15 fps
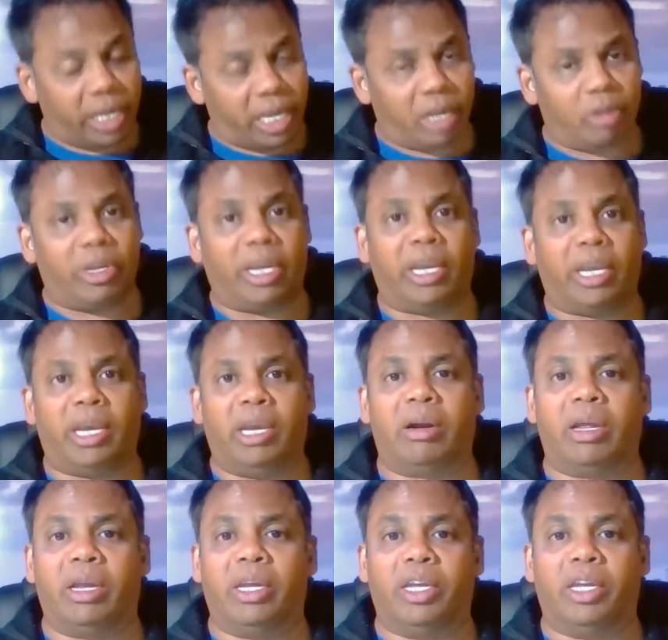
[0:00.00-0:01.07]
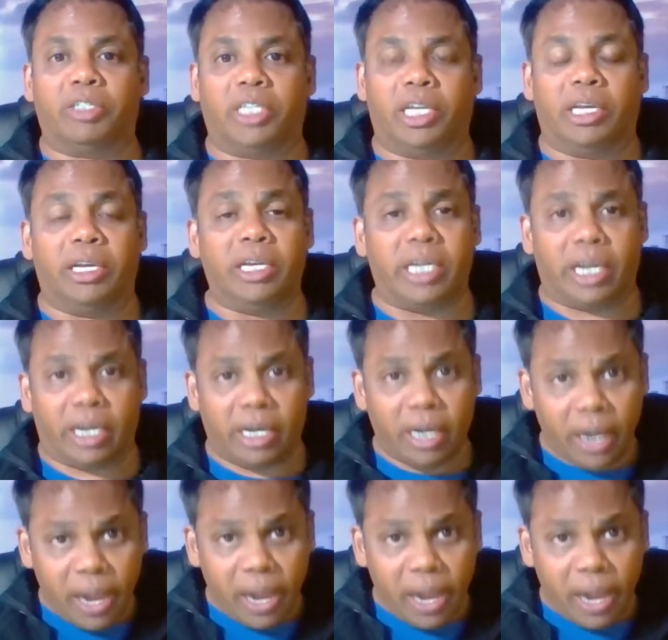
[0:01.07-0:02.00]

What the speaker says: including here in New Zealand, and